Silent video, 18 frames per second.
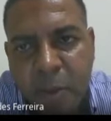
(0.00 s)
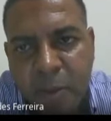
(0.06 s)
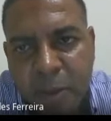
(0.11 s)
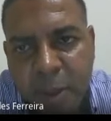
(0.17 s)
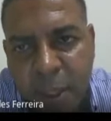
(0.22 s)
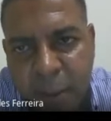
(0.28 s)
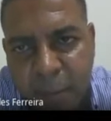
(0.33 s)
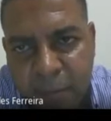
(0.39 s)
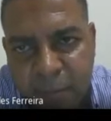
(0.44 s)

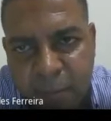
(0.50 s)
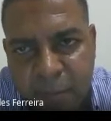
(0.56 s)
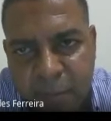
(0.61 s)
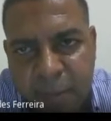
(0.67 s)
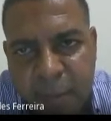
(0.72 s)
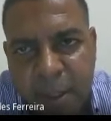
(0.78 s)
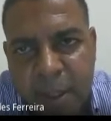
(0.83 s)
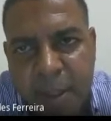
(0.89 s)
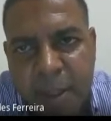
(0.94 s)
them,
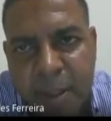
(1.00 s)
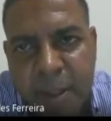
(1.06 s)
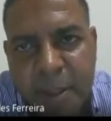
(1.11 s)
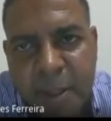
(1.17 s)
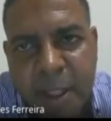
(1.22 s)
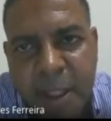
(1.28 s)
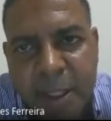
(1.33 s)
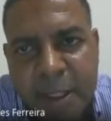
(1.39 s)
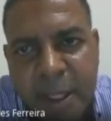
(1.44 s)

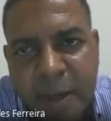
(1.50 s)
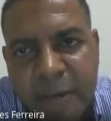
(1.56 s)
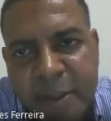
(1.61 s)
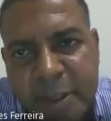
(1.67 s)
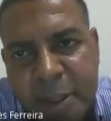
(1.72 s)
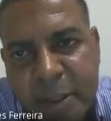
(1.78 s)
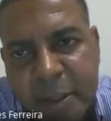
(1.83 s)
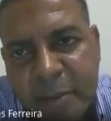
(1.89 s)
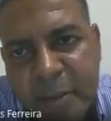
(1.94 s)
that have
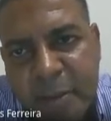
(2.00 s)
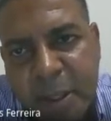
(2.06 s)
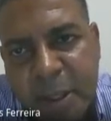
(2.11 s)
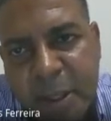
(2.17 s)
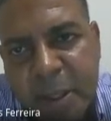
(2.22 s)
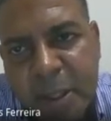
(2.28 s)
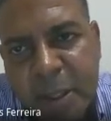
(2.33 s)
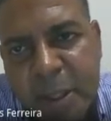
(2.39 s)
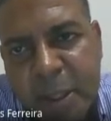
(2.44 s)
some
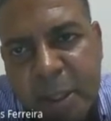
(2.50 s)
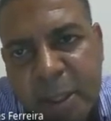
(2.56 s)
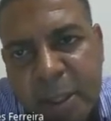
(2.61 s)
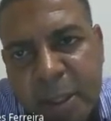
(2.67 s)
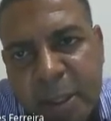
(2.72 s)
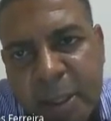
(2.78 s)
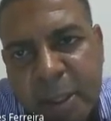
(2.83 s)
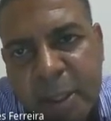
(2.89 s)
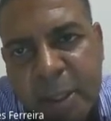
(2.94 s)

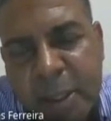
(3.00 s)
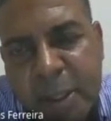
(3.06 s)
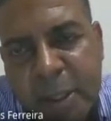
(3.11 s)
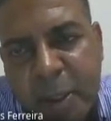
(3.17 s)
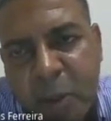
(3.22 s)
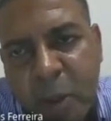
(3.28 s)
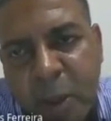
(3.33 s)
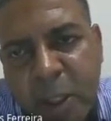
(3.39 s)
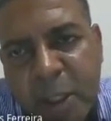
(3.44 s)

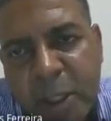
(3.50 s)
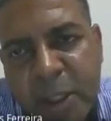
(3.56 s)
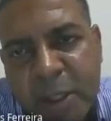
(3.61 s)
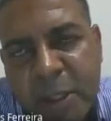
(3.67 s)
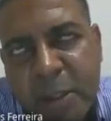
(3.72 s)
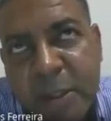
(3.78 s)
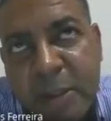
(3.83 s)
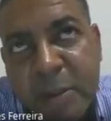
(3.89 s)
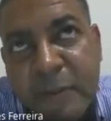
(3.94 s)

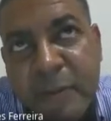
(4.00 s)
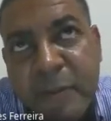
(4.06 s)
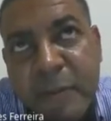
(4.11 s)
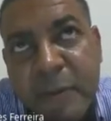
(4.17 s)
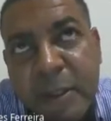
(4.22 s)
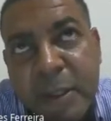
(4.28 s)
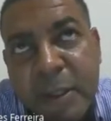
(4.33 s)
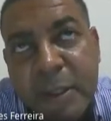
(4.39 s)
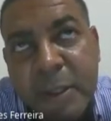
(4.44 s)
cognitive
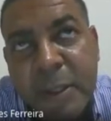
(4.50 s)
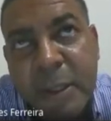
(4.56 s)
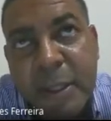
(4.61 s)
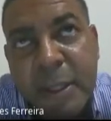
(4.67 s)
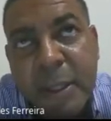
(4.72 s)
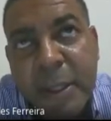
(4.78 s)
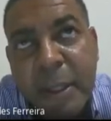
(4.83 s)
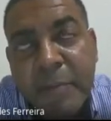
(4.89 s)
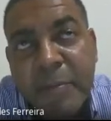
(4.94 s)

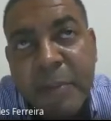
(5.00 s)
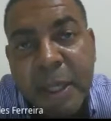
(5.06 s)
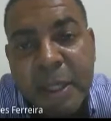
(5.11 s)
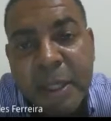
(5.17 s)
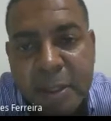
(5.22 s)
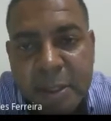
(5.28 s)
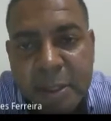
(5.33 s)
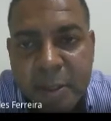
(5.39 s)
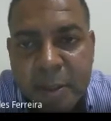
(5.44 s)

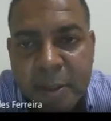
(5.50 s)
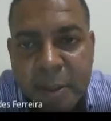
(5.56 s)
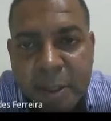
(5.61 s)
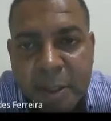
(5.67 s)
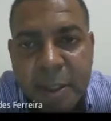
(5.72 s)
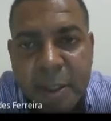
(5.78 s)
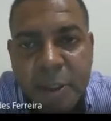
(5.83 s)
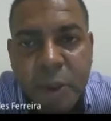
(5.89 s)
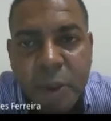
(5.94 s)
ability.
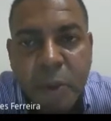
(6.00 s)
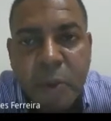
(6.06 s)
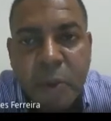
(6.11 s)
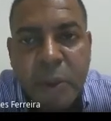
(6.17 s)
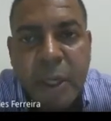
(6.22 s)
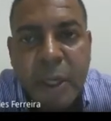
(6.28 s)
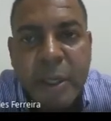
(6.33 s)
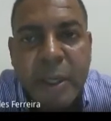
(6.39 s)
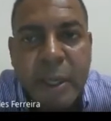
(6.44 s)
So
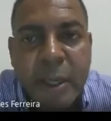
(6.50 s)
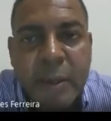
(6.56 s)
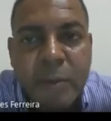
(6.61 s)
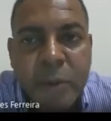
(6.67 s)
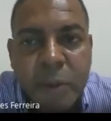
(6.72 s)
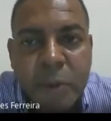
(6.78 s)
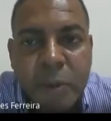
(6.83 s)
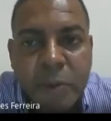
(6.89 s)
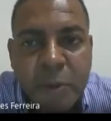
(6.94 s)
we are
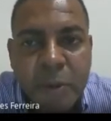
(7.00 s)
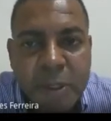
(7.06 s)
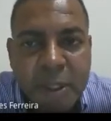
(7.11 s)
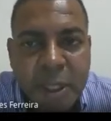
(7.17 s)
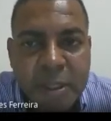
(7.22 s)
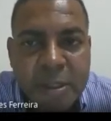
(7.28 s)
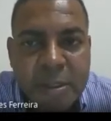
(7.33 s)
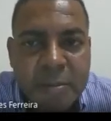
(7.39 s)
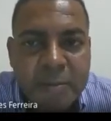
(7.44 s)
able to
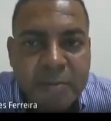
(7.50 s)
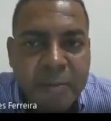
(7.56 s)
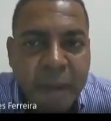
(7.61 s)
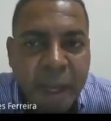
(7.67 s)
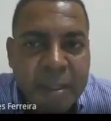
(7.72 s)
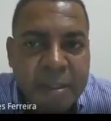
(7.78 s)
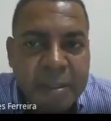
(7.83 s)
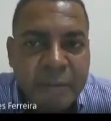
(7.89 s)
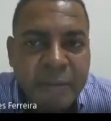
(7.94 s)
process
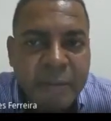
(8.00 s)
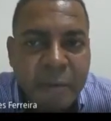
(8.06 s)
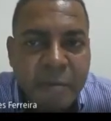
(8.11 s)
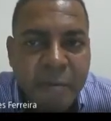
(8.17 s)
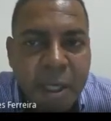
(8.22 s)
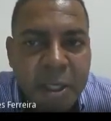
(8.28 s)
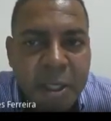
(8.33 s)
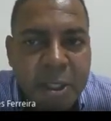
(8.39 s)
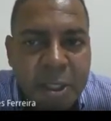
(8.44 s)
past
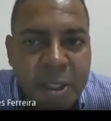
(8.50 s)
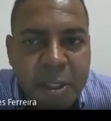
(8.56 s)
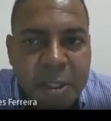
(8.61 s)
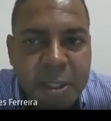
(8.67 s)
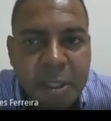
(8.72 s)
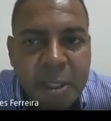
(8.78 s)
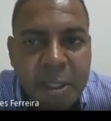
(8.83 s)
information.